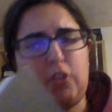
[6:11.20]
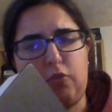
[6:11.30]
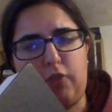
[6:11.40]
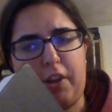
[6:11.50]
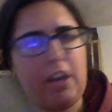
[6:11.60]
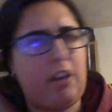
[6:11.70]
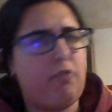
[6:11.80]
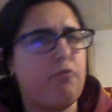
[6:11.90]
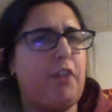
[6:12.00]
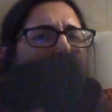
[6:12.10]
are reading
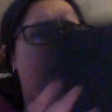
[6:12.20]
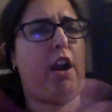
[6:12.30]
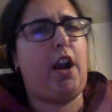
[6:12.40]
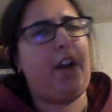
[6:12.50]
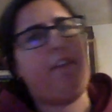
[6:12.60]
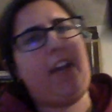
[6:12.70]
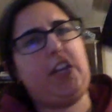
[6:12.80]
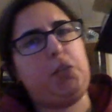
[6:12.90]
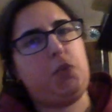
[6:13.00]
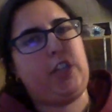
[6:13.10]
kind of fast, which is